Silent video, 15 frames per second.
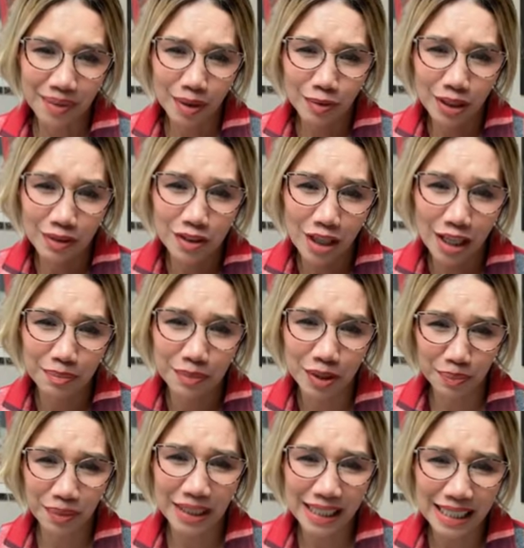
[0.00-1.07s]
would love to help. So
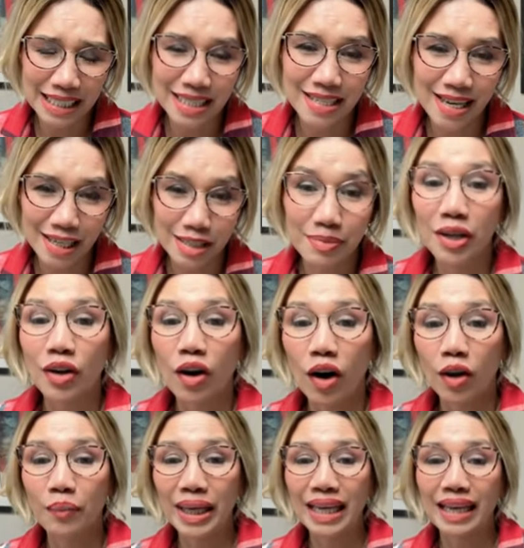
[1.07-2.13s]
please text me or call
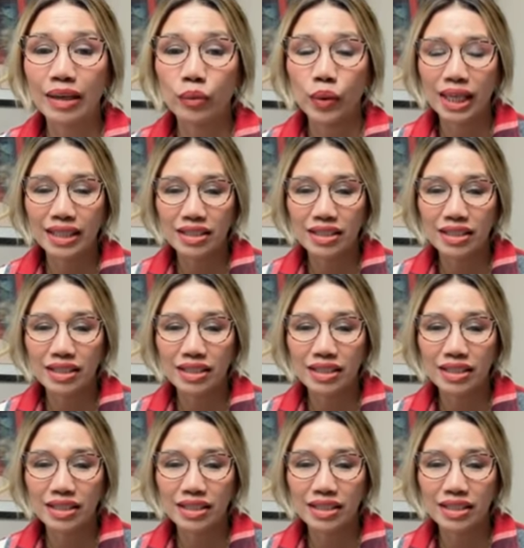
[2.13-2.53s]
me, and we can